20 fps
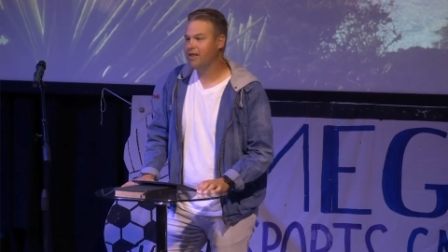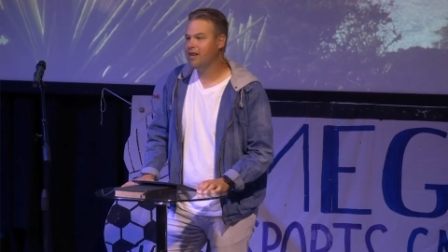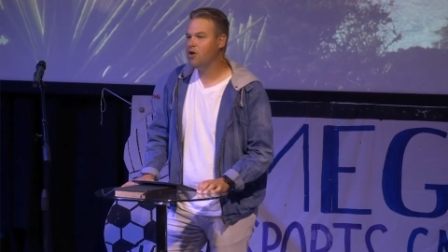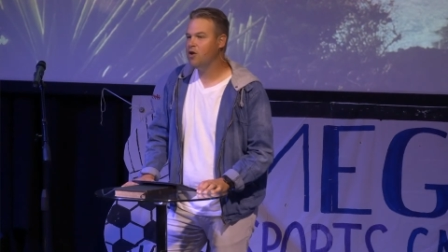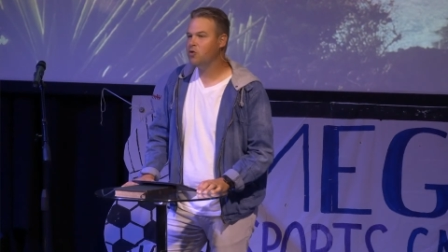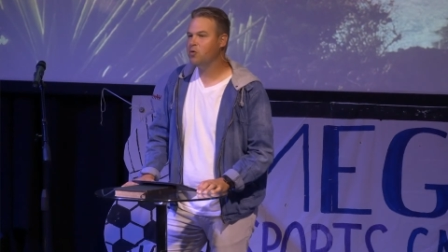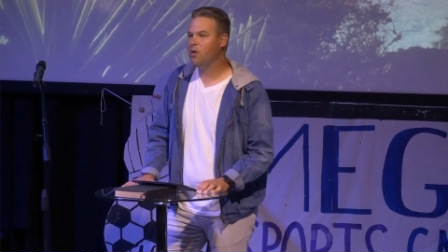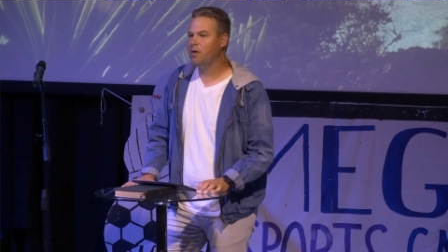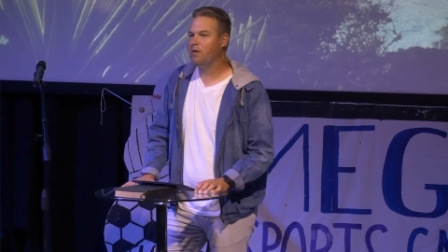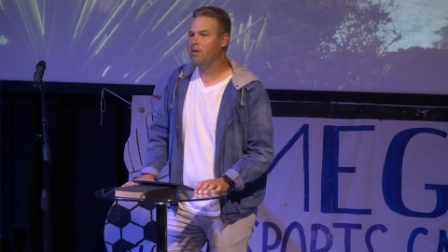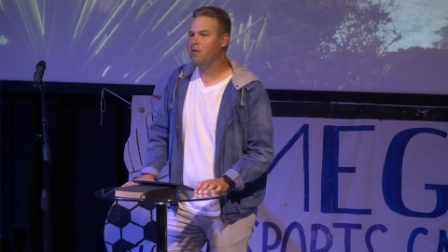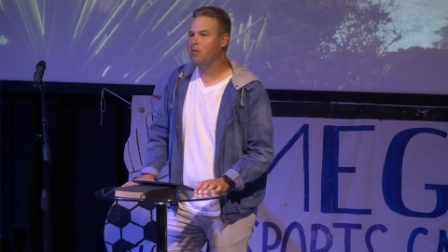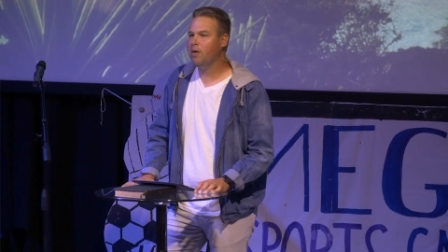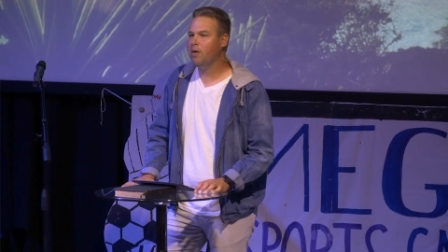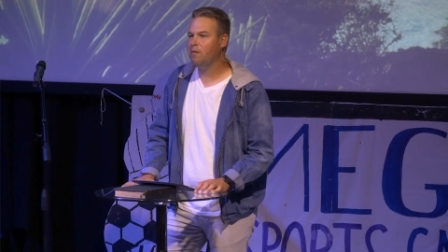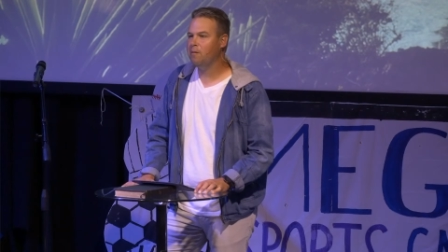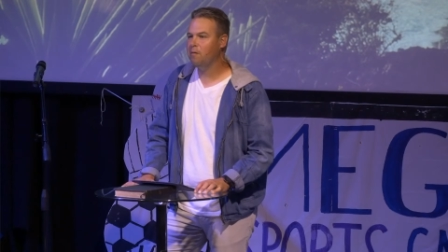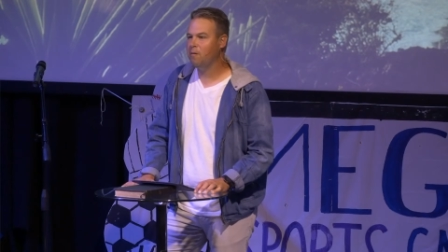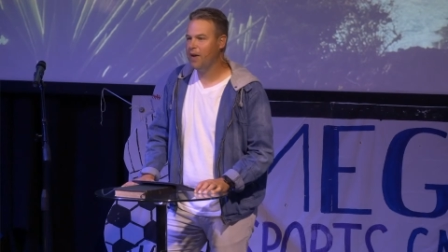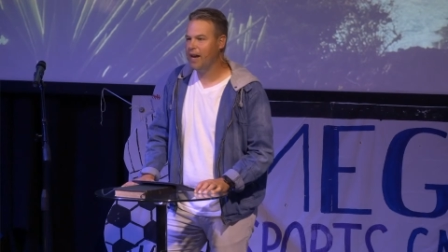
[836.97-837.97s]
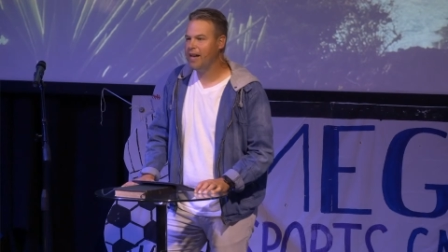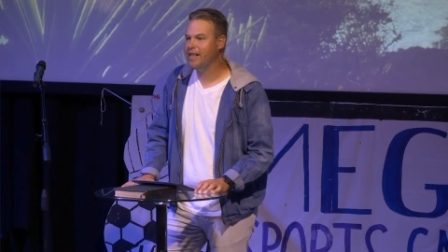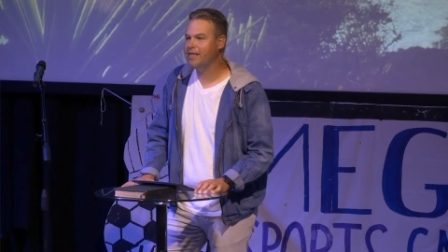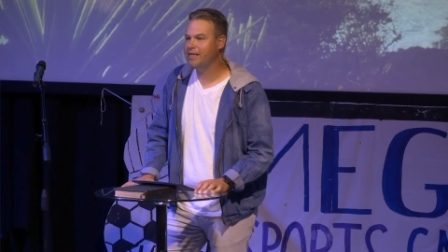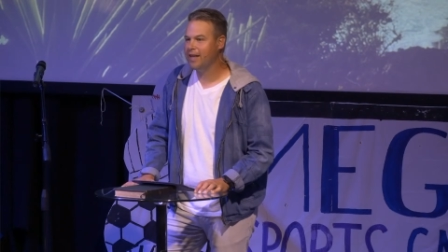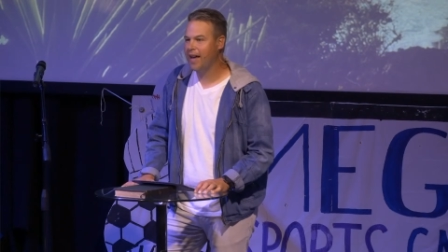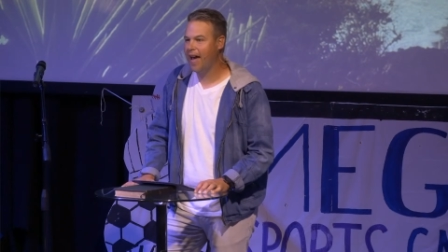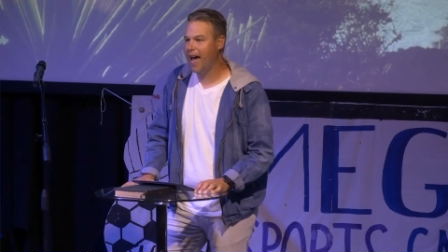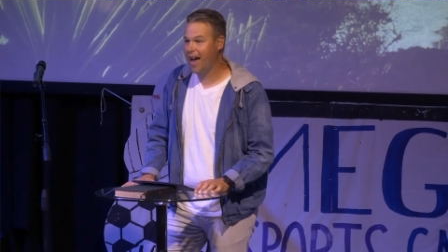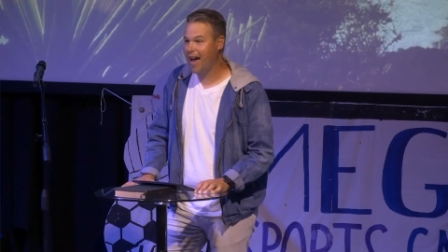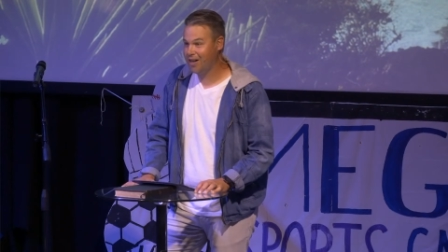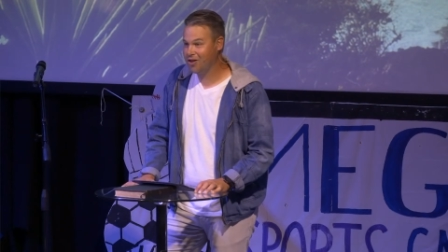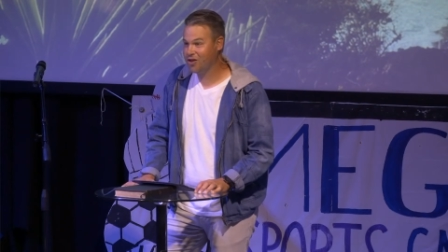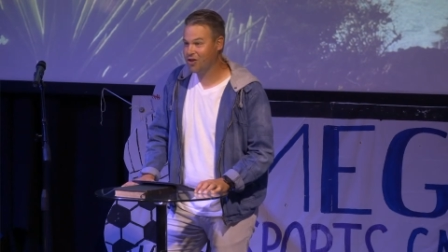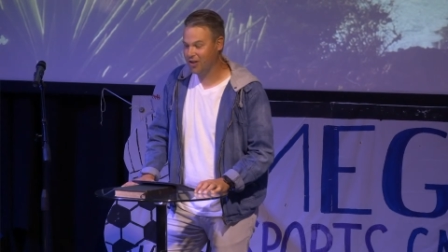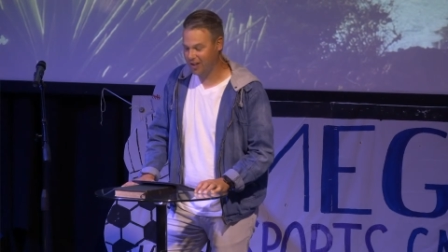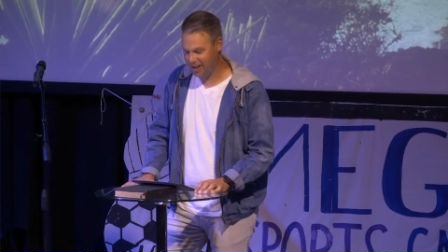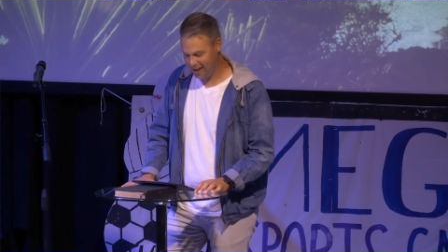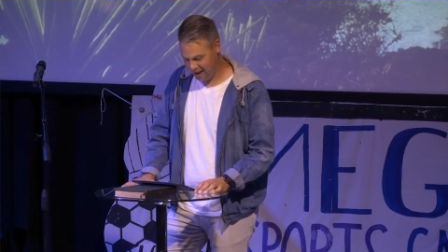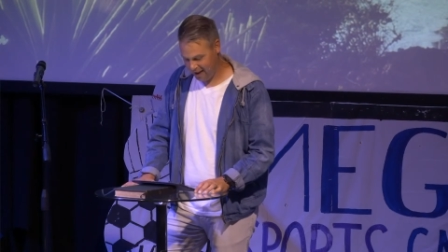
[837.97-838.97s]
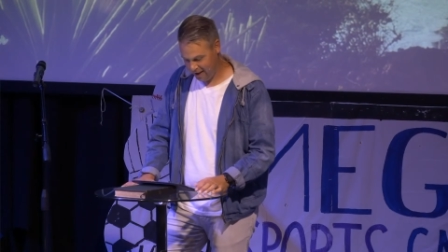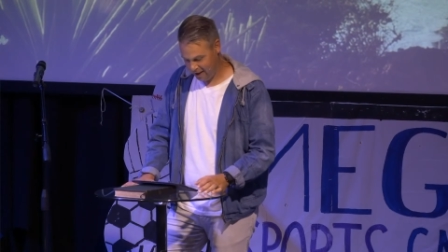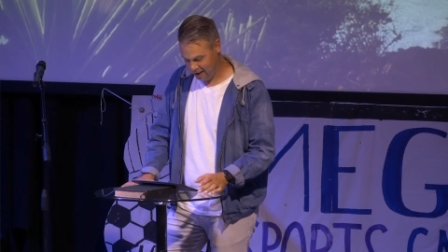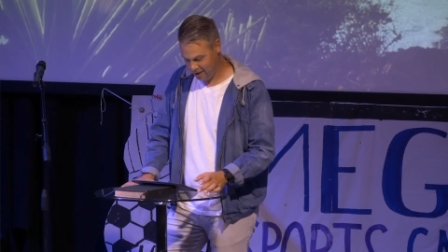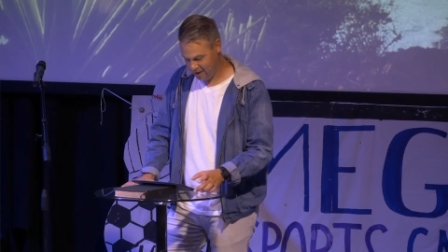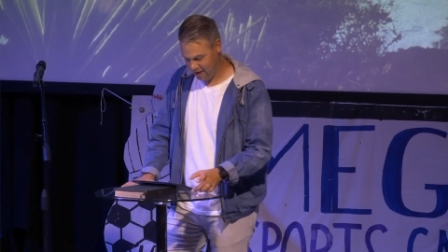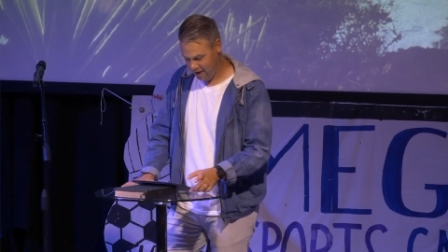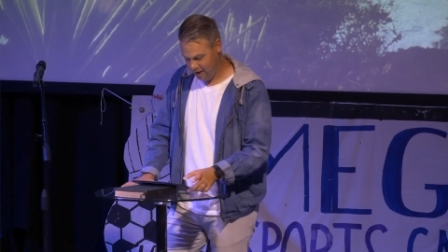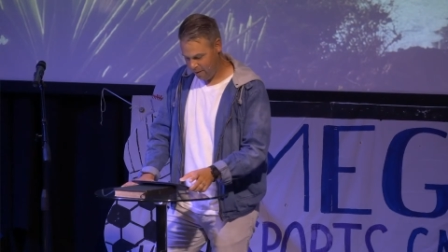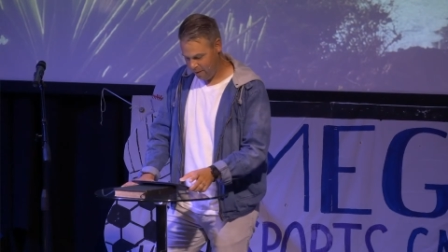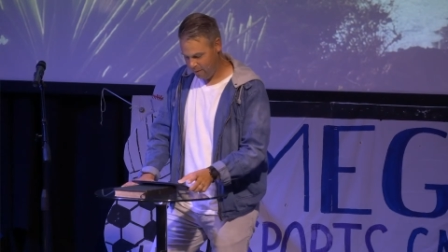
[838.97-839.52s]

here's what faith actually is.